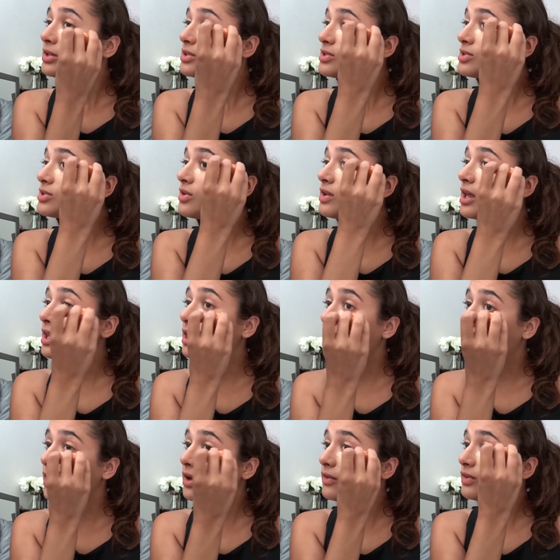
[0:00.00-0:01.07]
so they
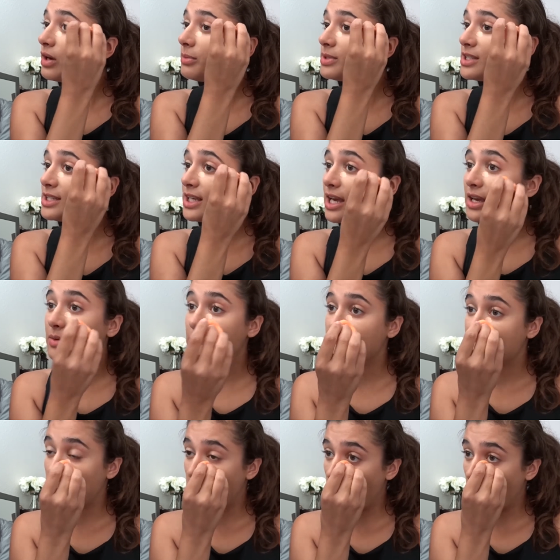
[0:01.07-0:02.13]
love coming to the
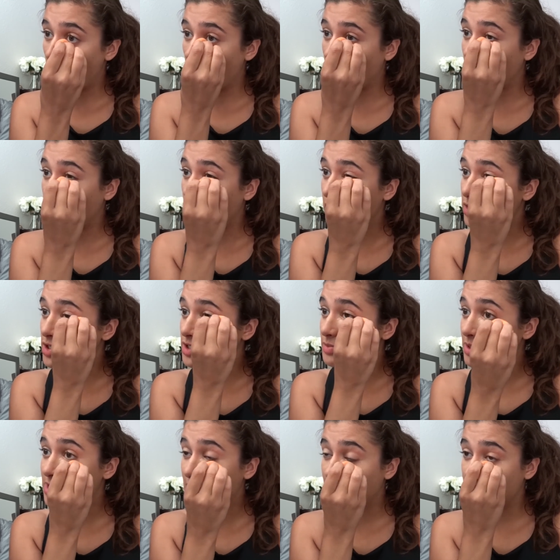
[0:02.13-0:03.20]
games and it just
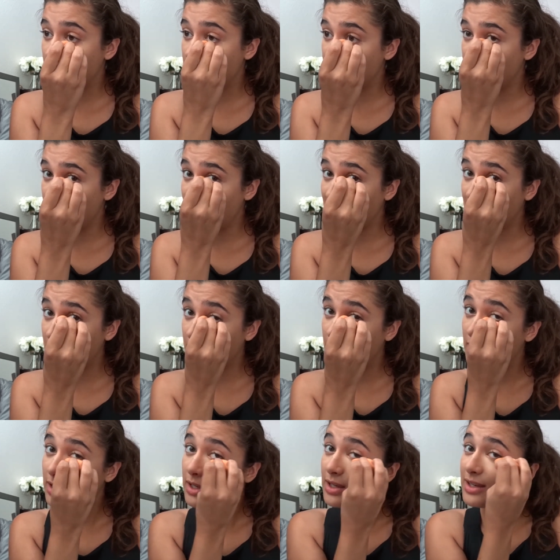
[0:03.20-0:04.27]
means I get to see him.
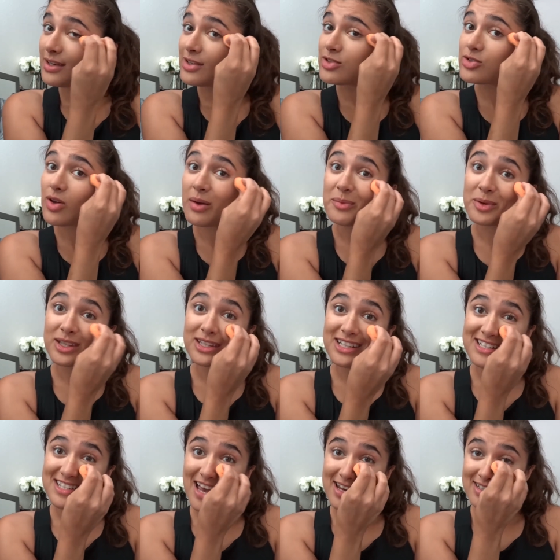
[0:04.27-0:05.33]
So I'm really
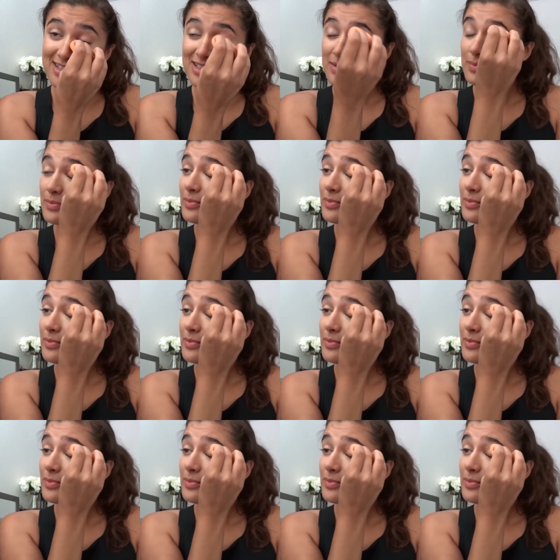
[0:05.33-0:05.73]
excited.